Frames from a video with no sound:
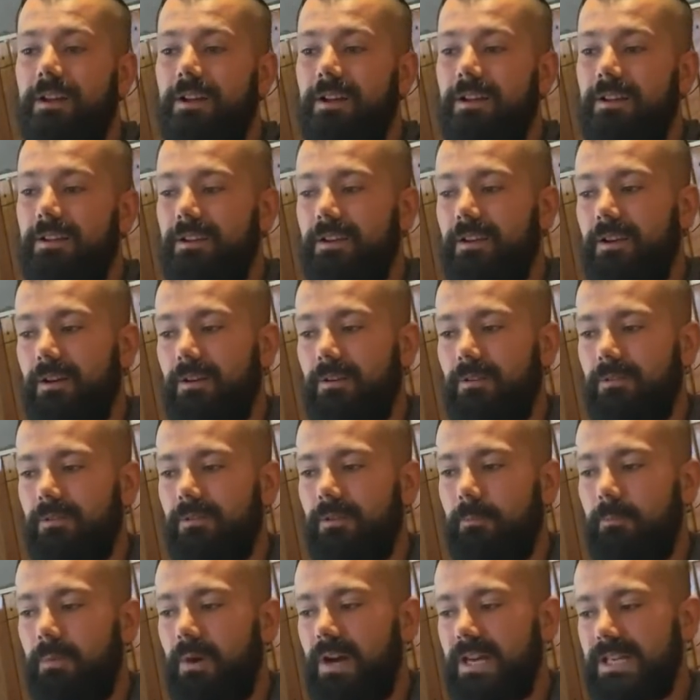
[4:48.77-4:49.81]

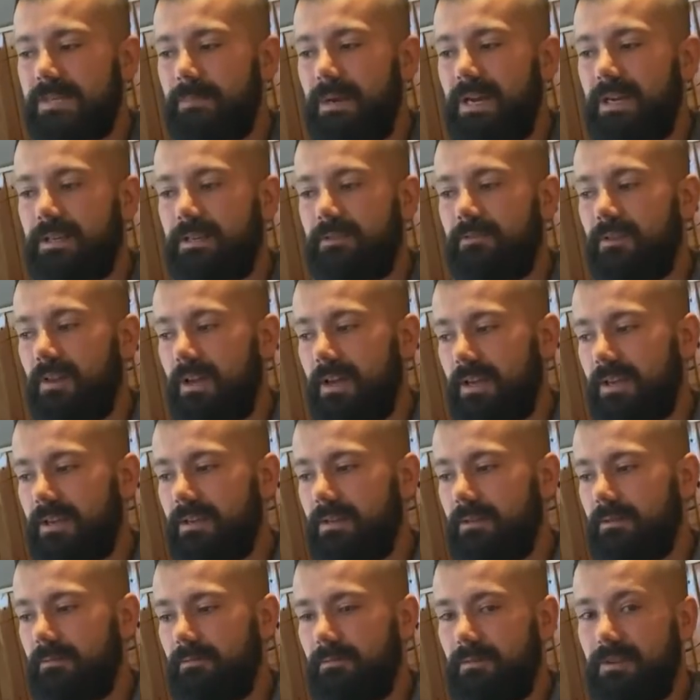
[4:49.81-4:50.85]
the prospect of
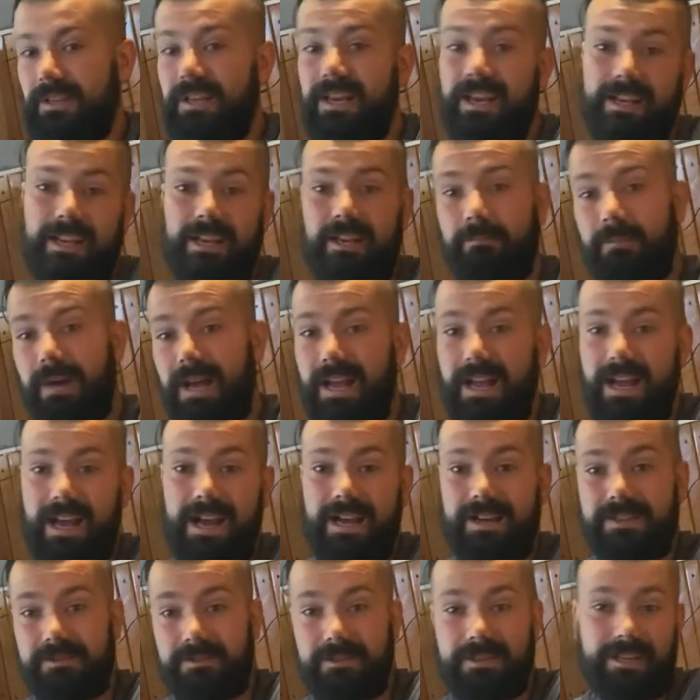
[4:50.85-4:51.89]
like kicking my
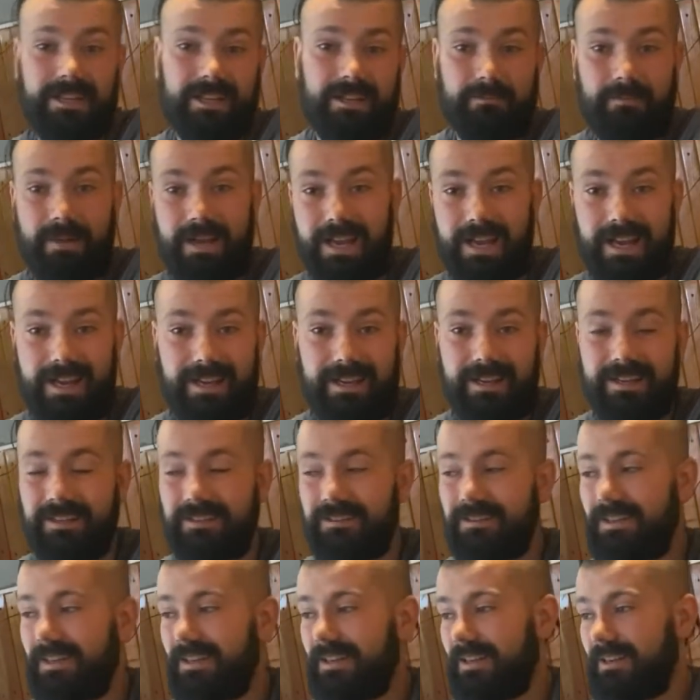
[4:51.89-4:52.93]
ass or kicking my head in
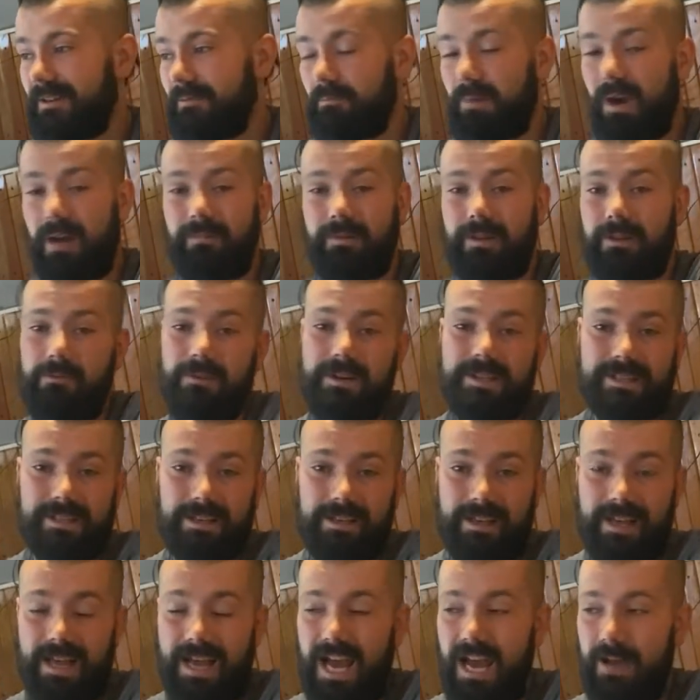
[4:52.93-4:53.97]
probably wasn't
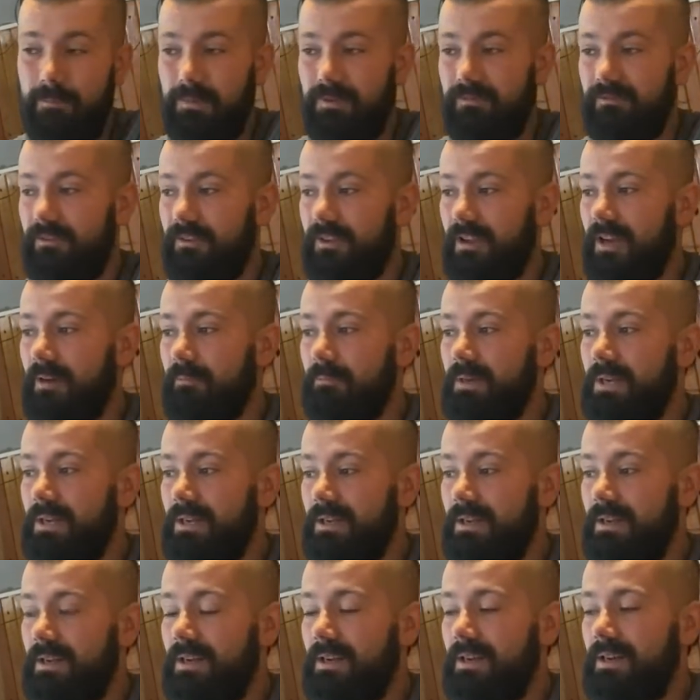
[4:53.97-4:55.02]
going to happen for them.
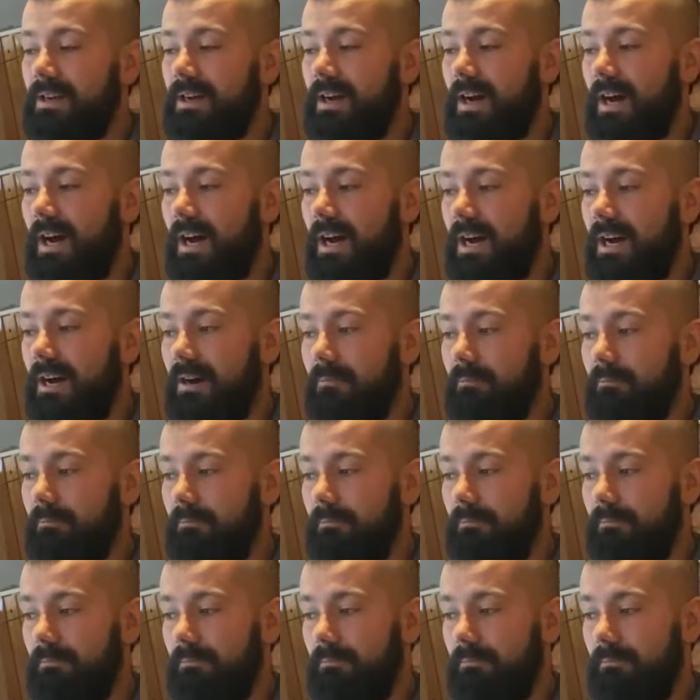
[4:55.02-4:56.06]

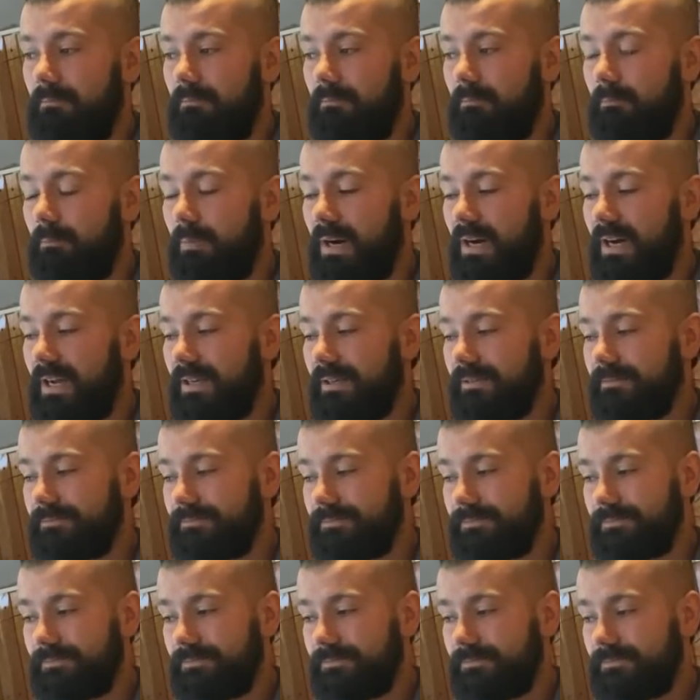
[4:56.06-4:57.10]
But
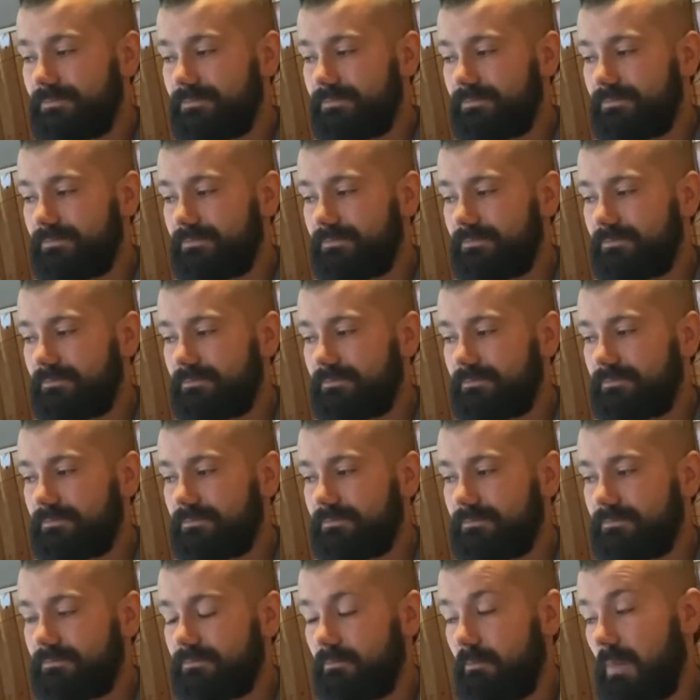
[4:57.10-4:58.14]

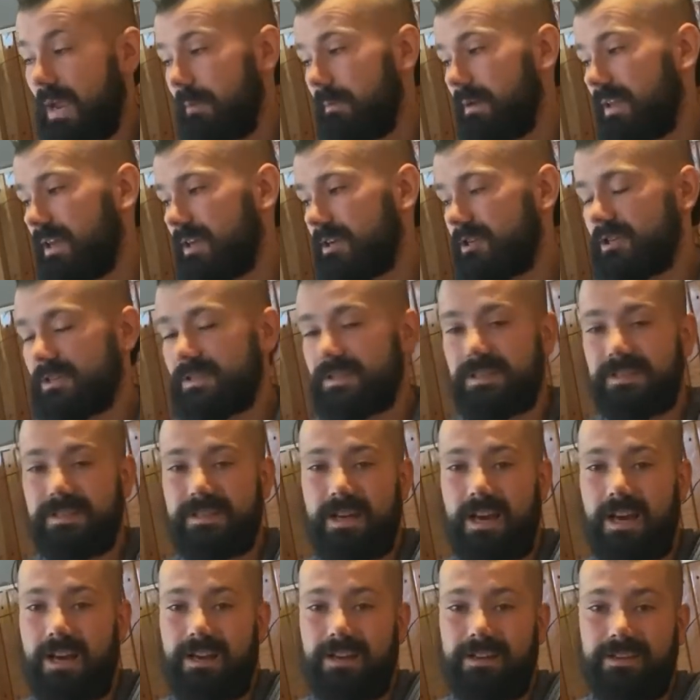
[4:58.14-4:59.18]
maybe they just
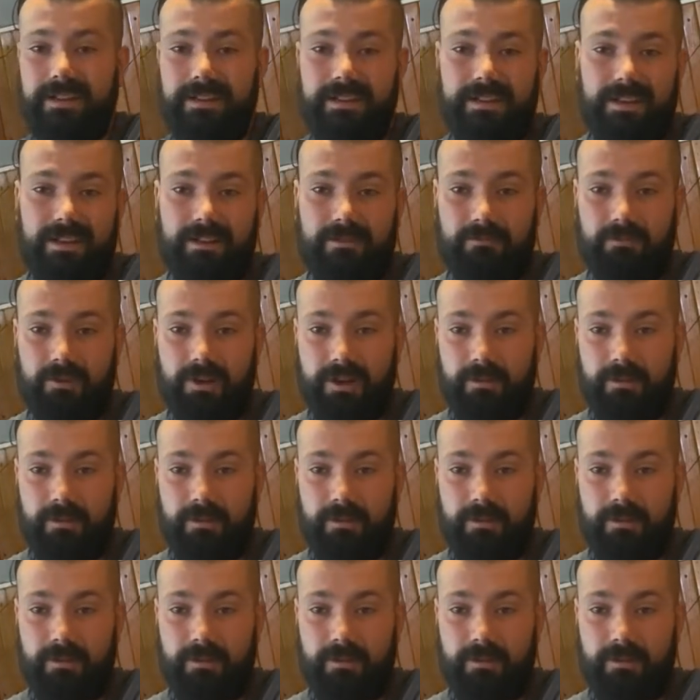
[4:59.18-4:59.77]
decided that they didn't want to